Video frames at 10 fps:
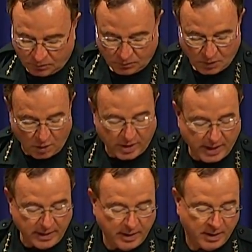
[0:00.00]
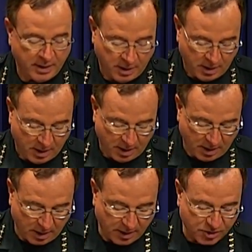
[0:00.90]
Okay,
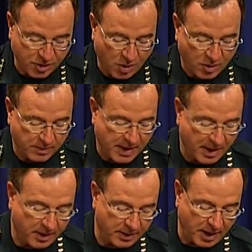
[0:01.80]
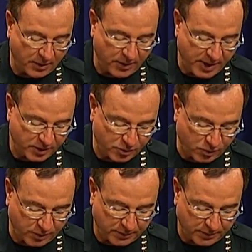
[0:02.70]
let's talk about our next one.